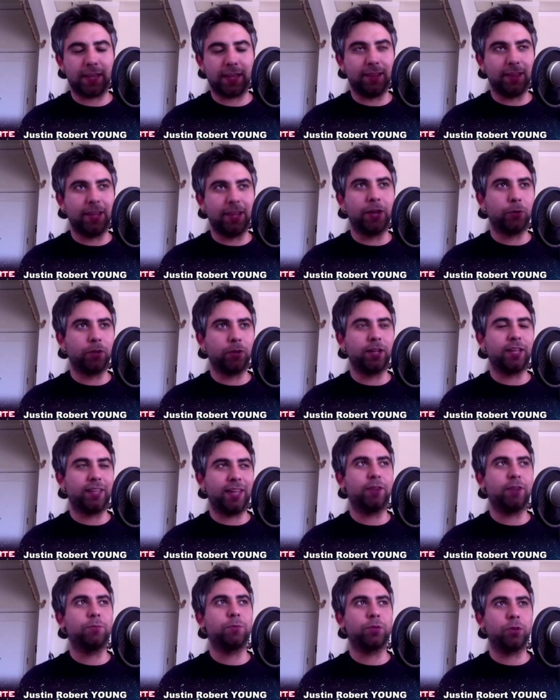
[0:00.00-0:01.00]
They literally yeah.
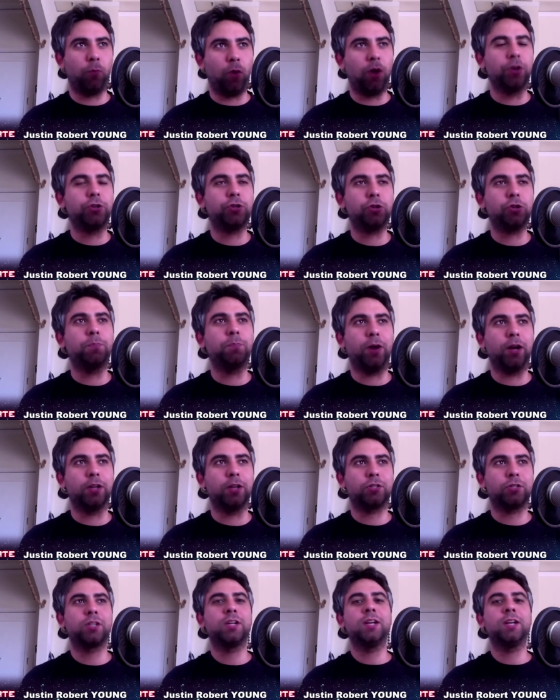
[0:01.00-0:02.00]
they were the one-two
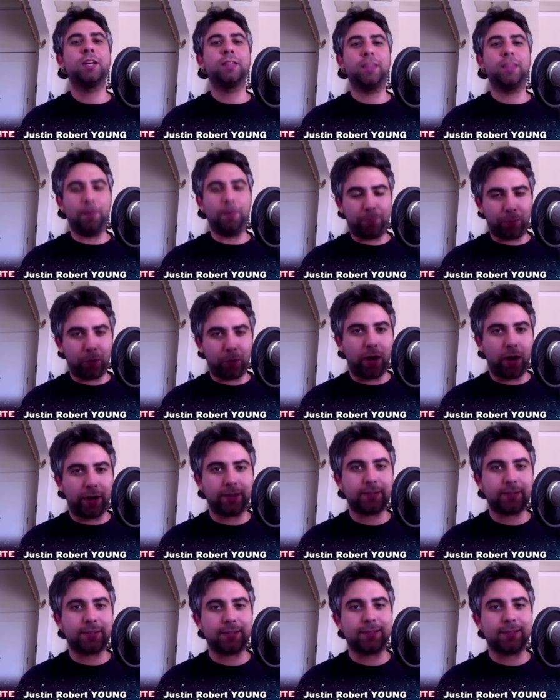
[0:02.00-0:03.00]
punch that brought
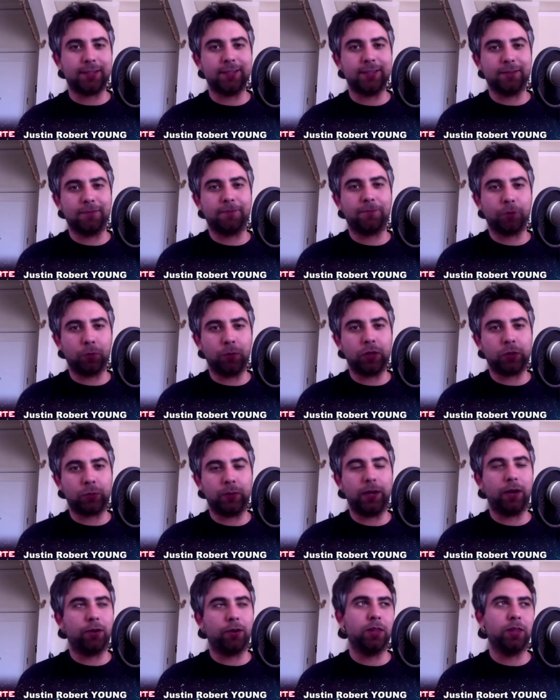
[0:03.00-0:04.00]
us the season for
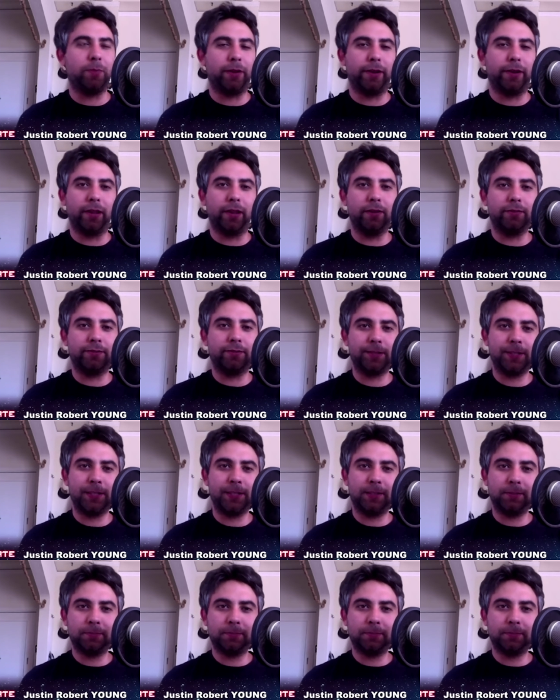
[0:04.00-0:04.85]
which we are in the middle of.